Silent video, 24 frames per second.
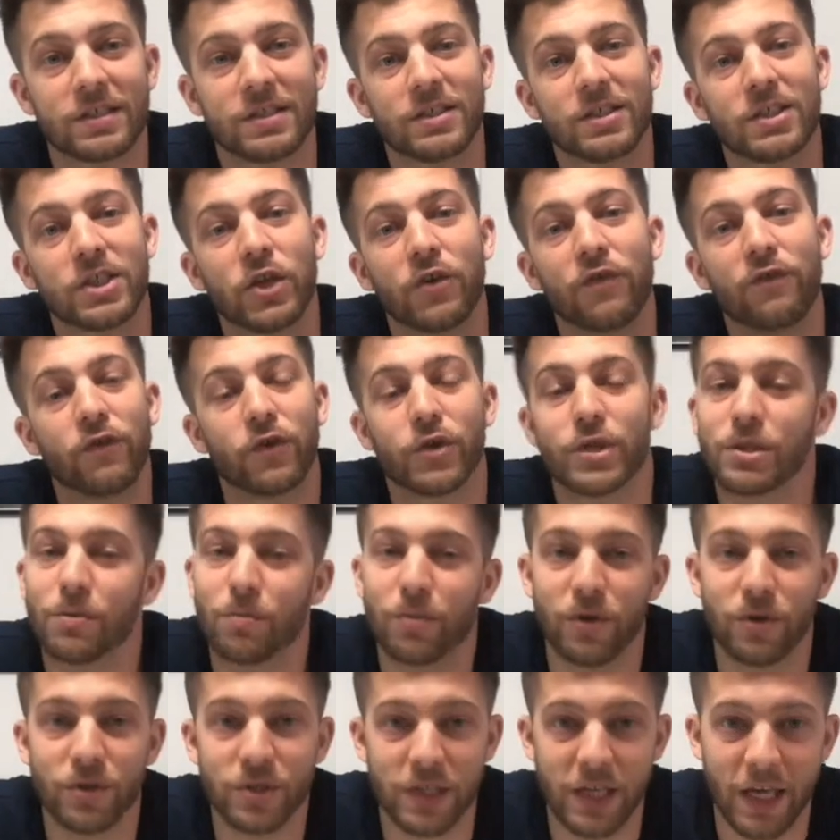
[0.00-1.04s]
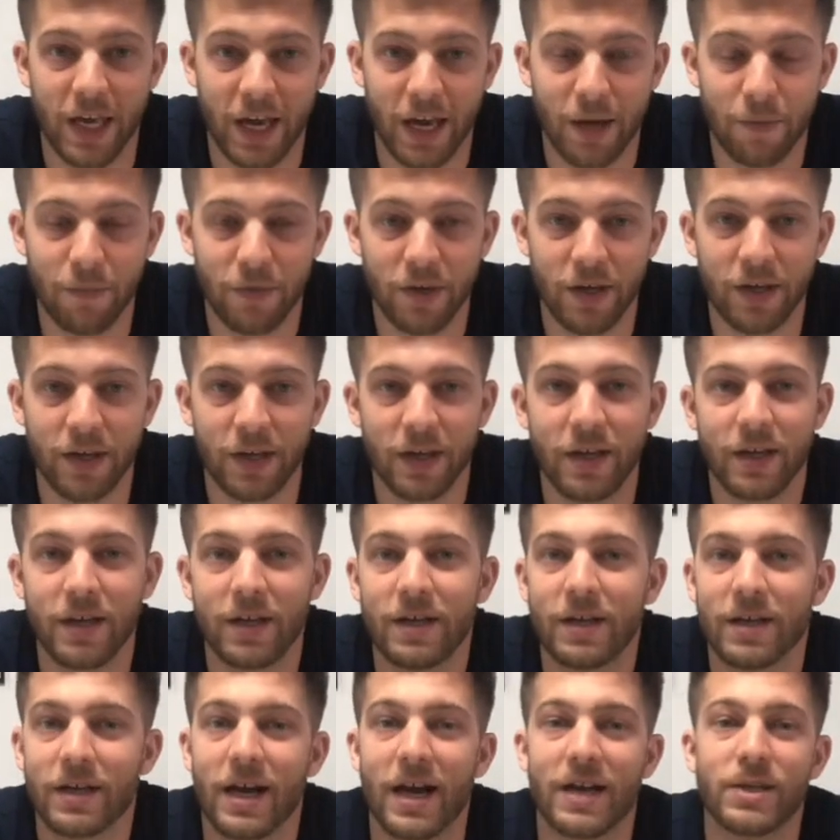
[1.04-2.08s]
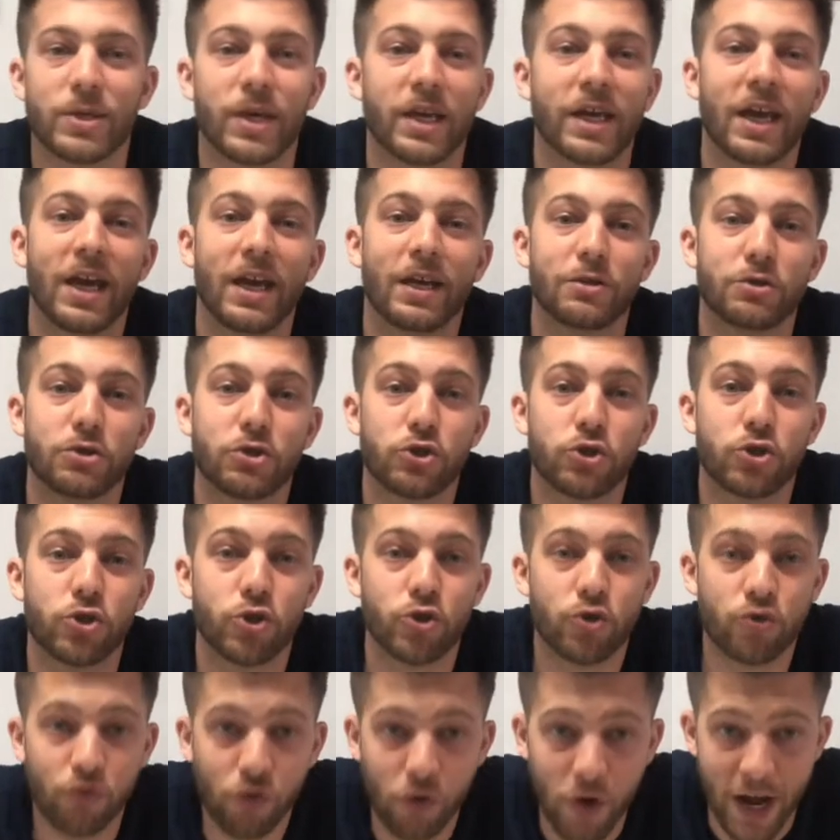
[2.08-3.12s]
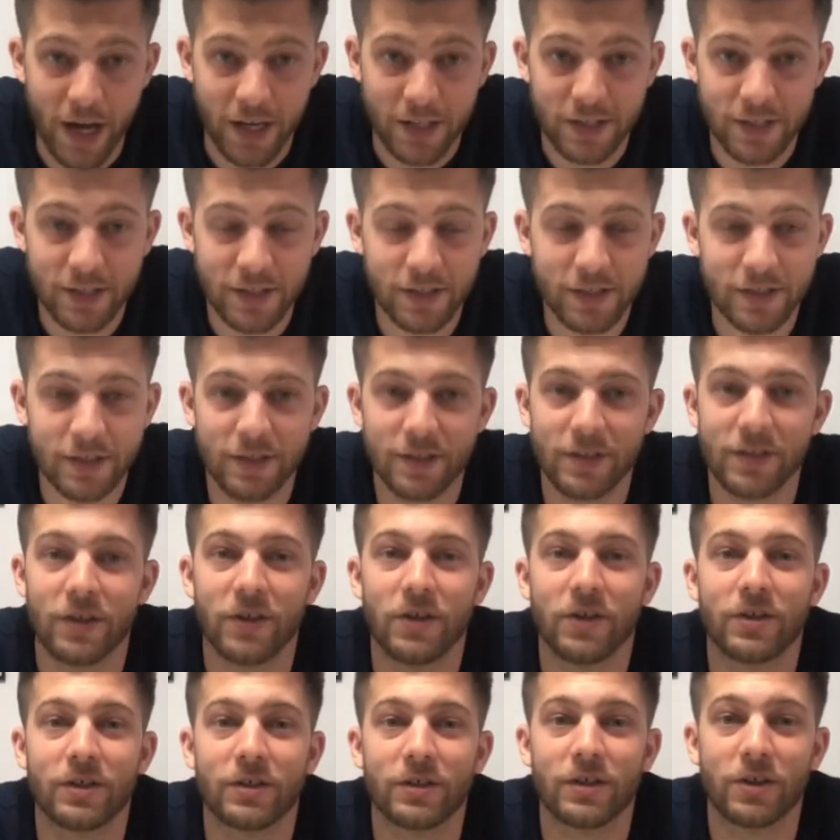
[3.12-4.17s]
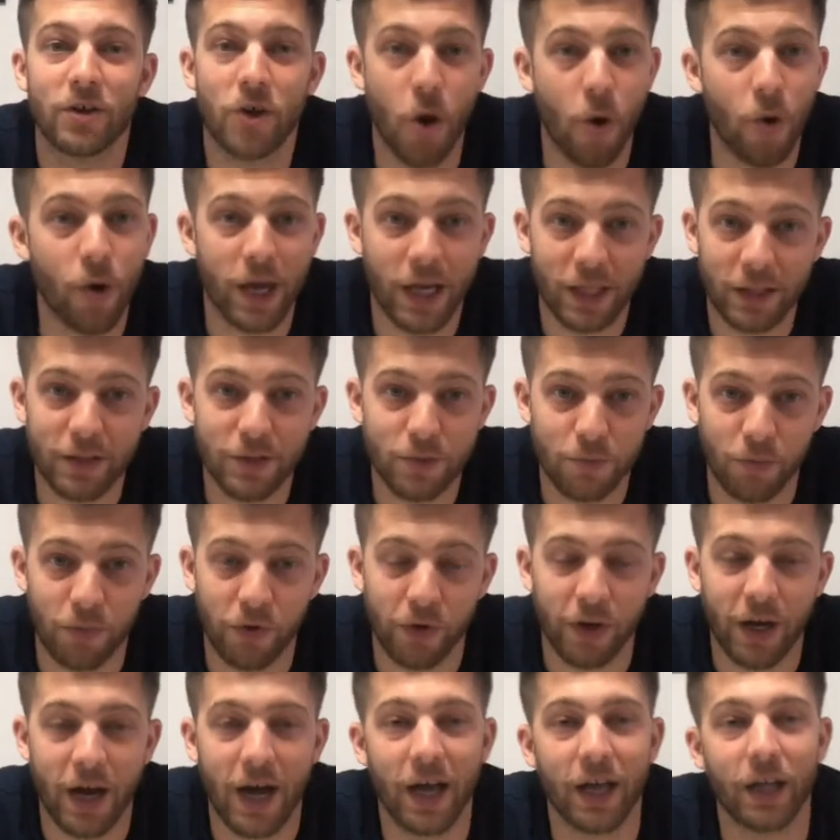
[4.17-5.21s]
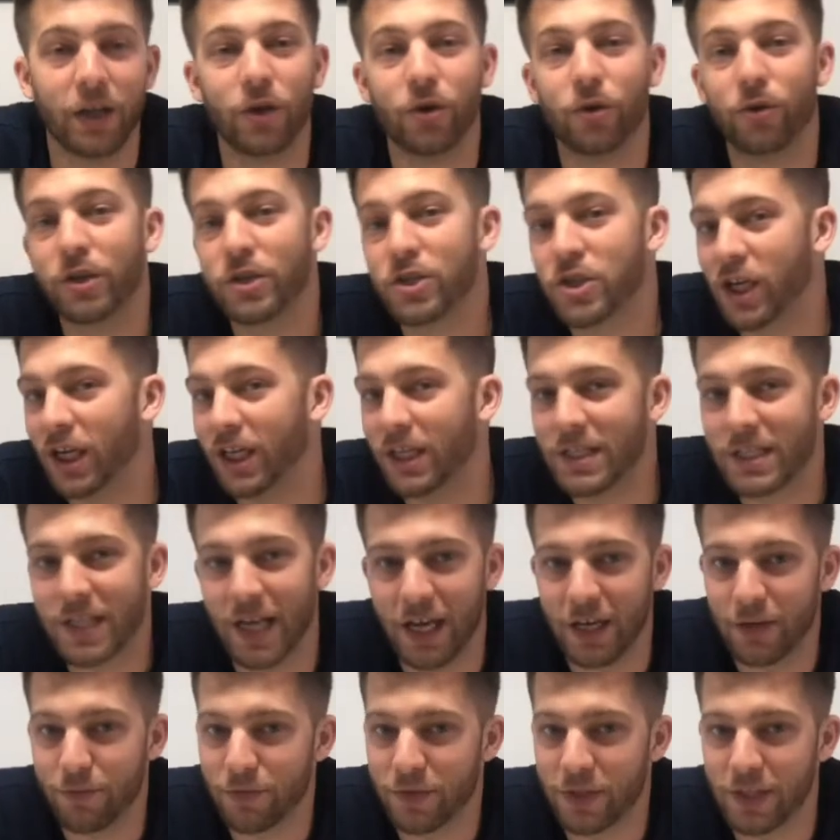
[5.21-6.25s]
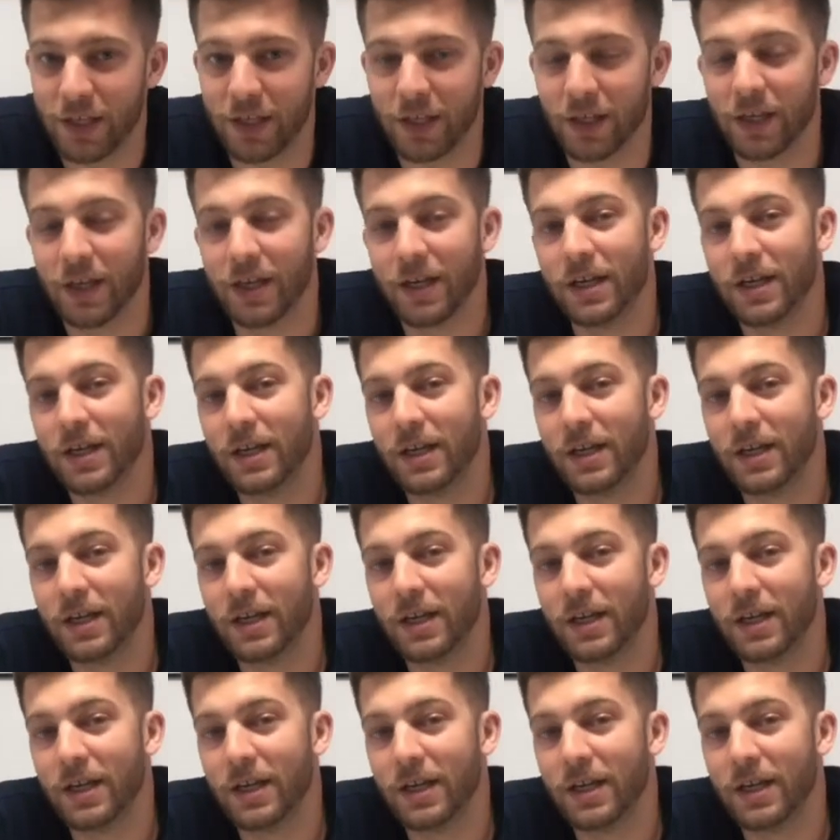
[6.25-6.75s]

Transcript: It's the first appearance of Gambit. Guys, I can't stress, go get this book. I know the Channing Tatum thing.